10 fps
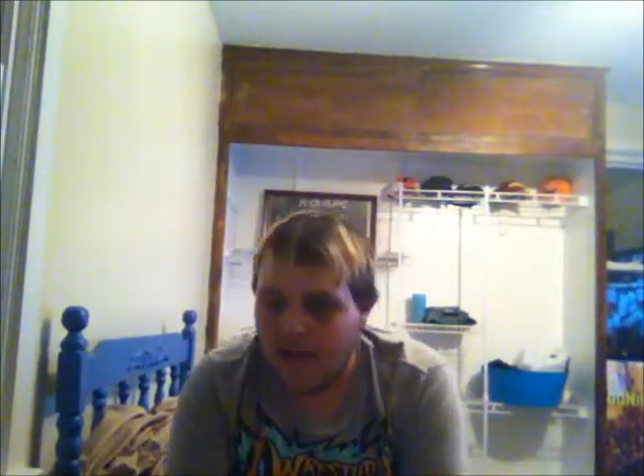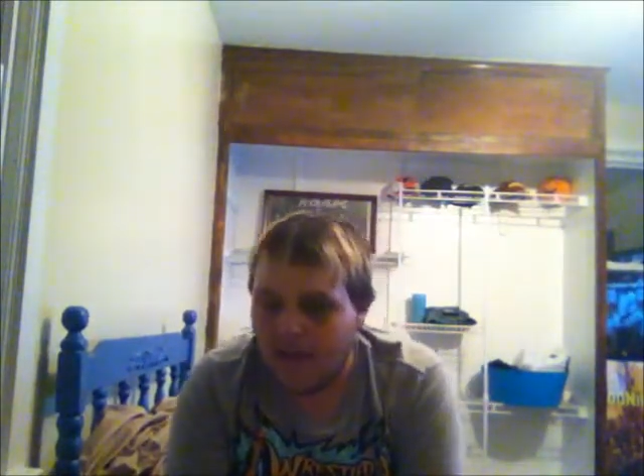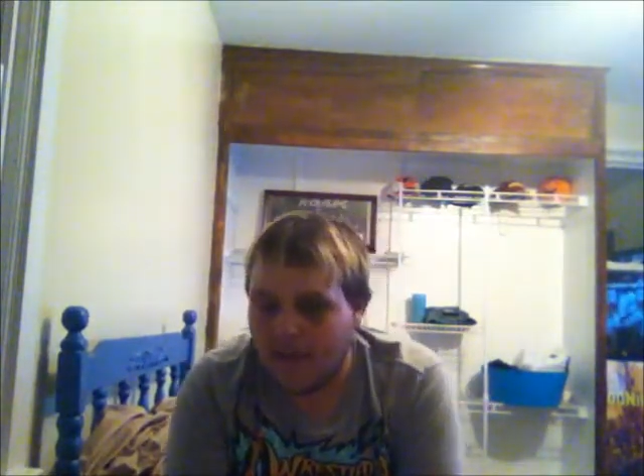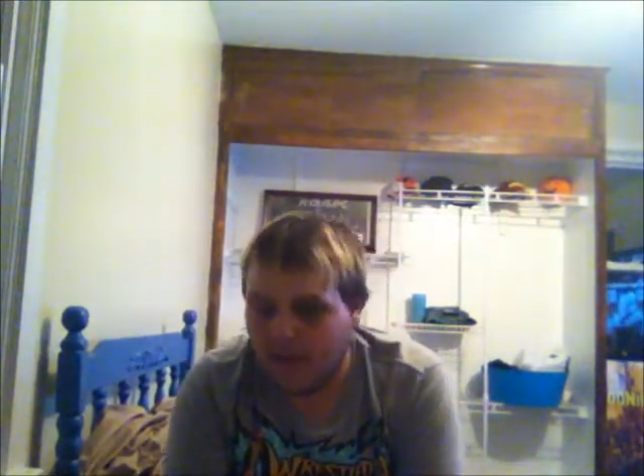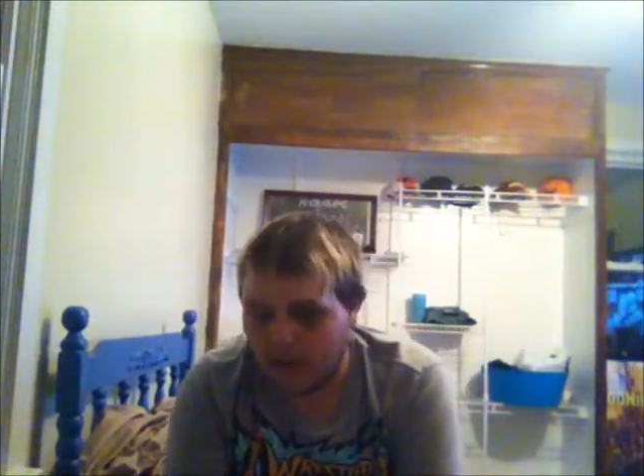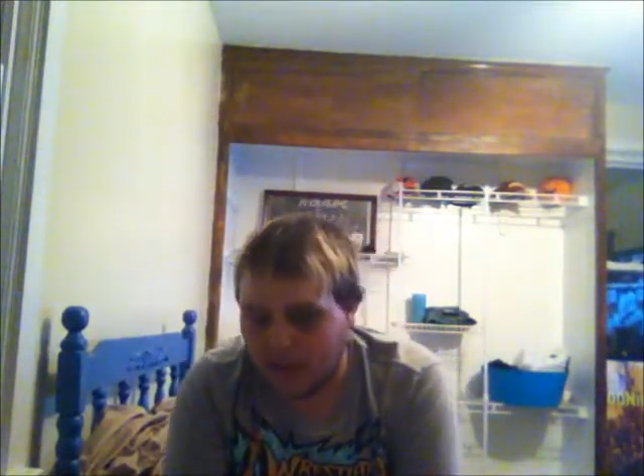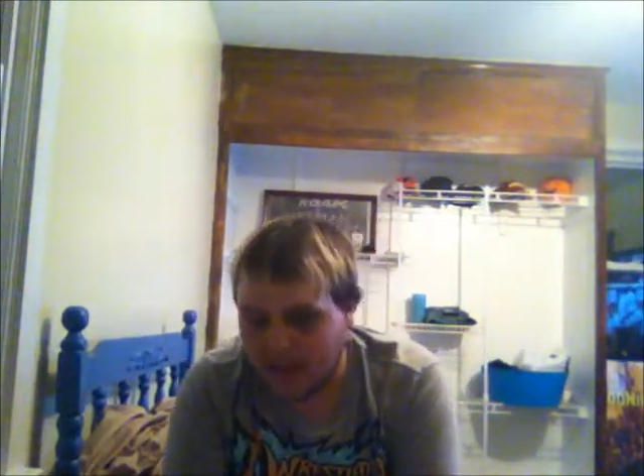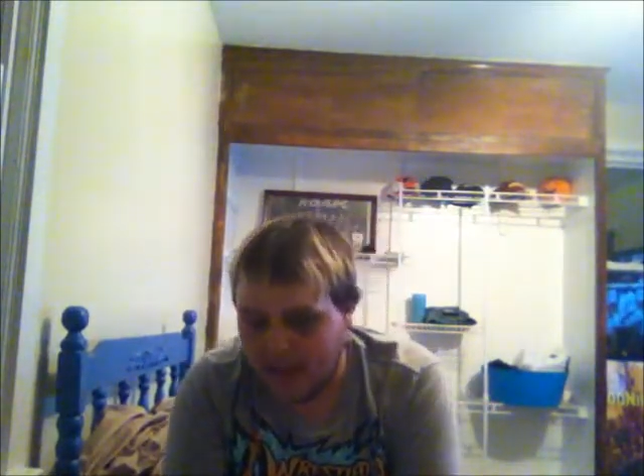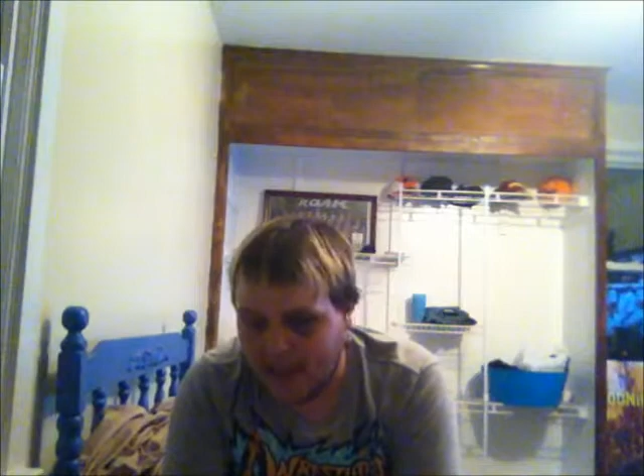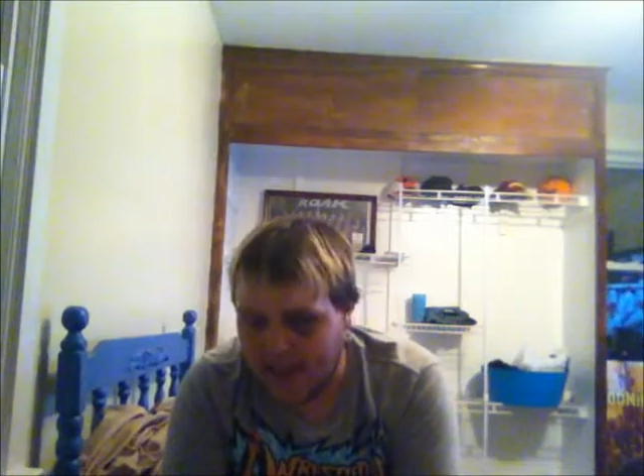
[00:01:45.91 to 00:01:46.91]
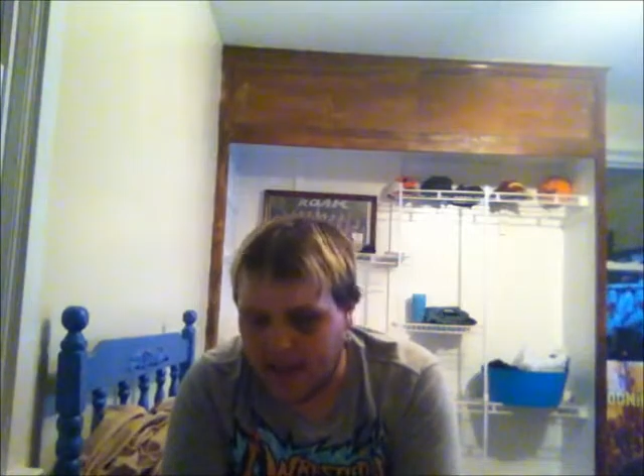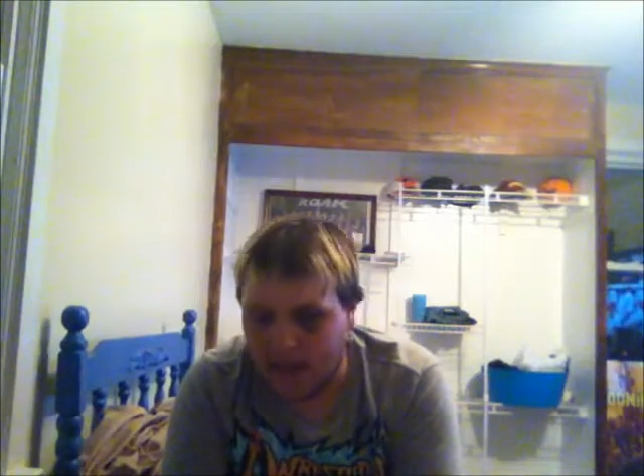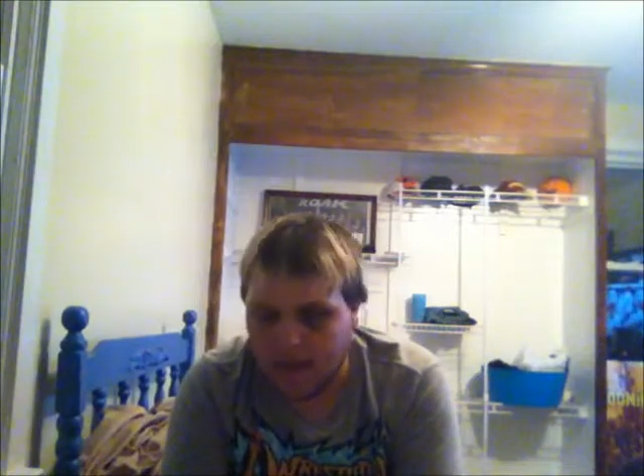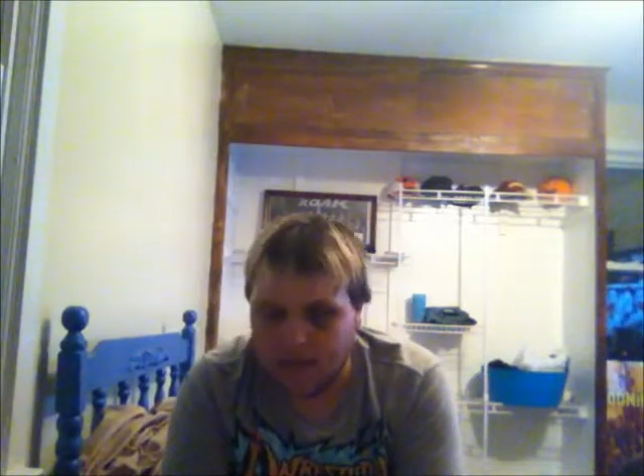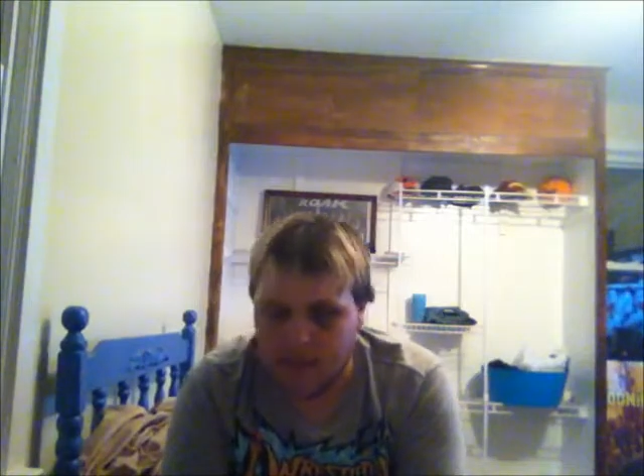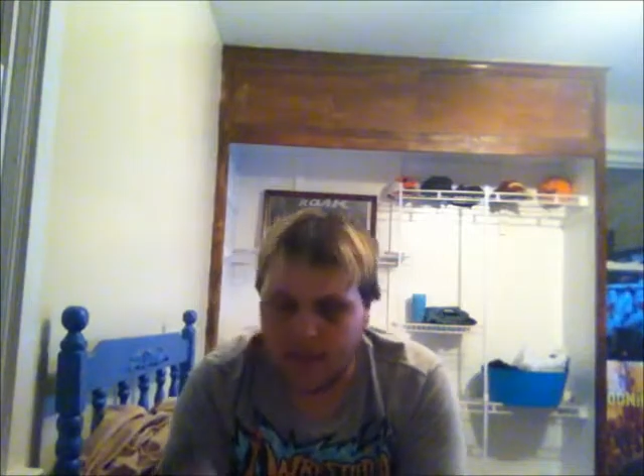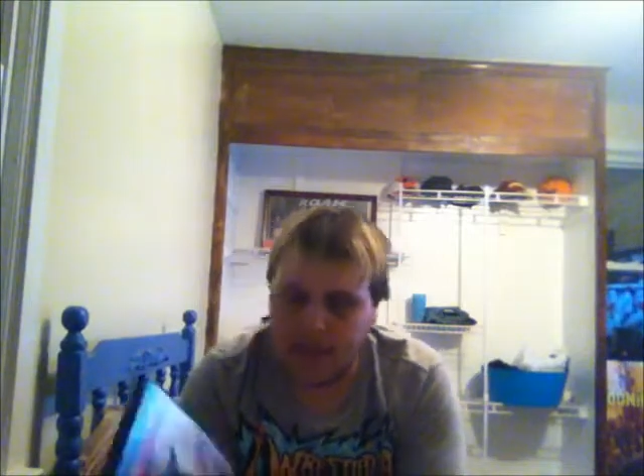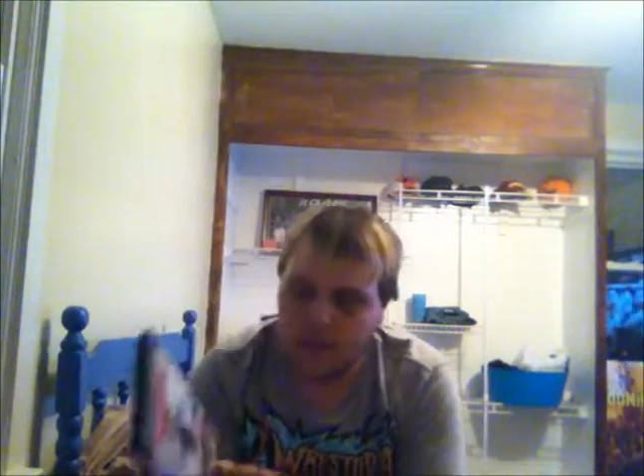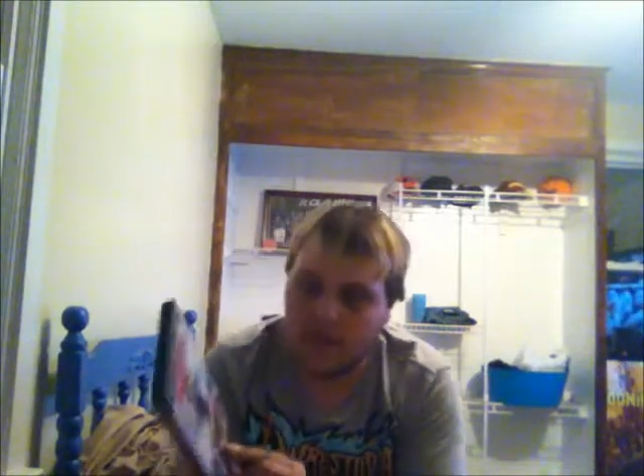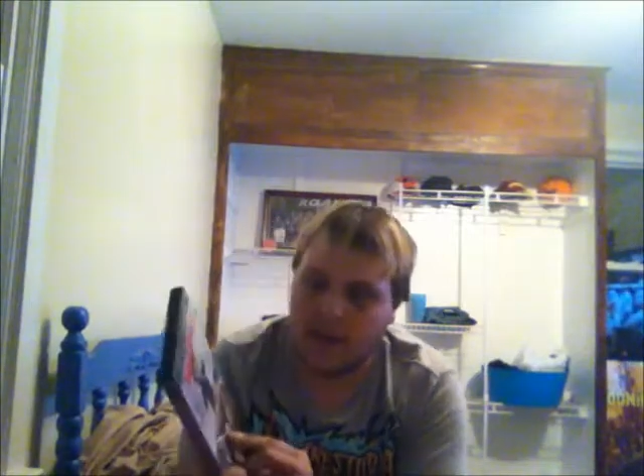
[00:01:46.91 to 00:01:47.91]
and then the little kid um this
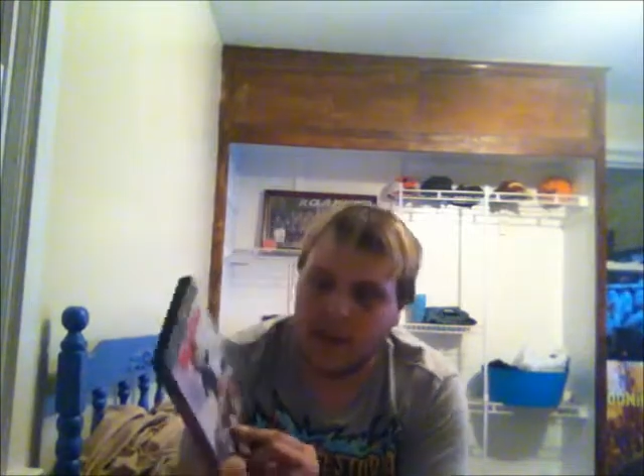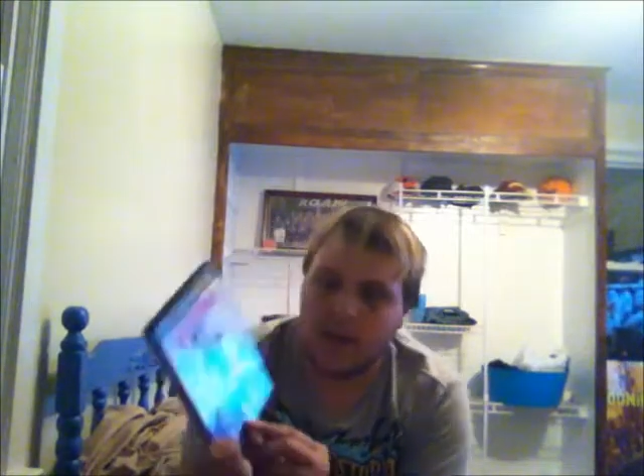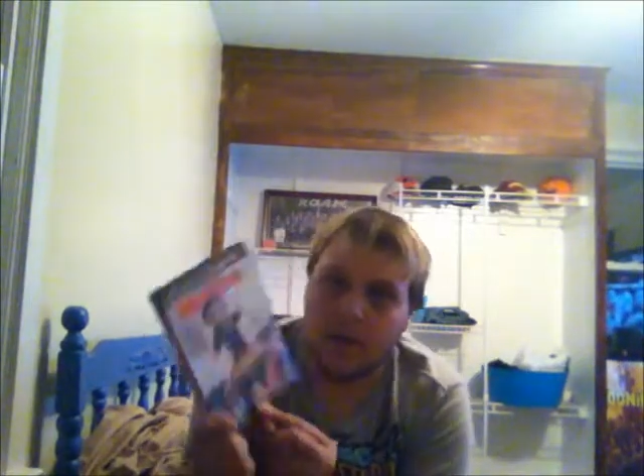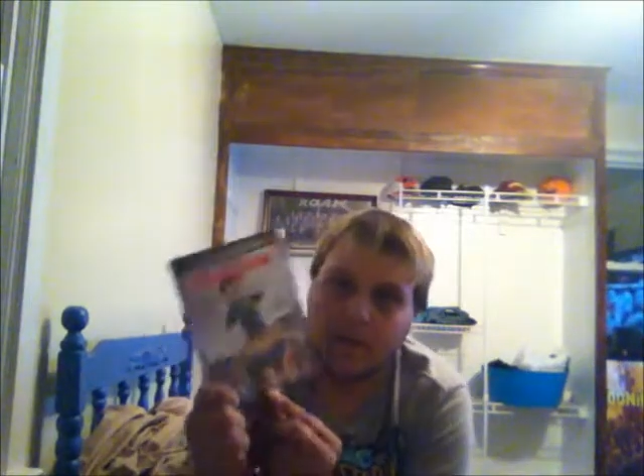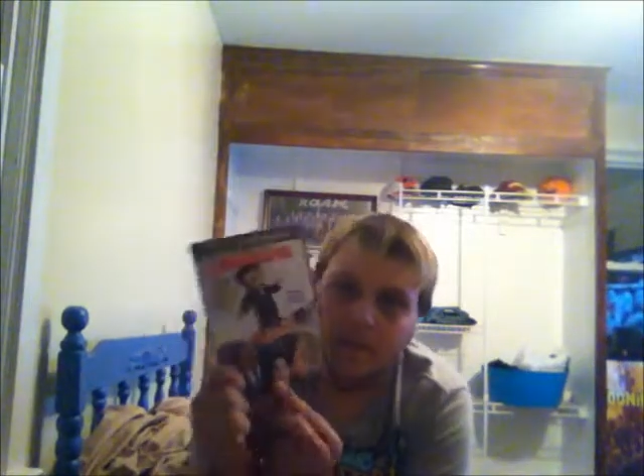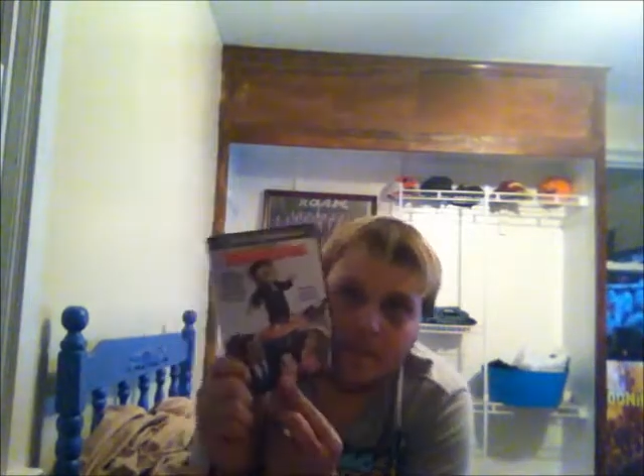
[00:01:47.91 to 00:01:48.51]
kid right here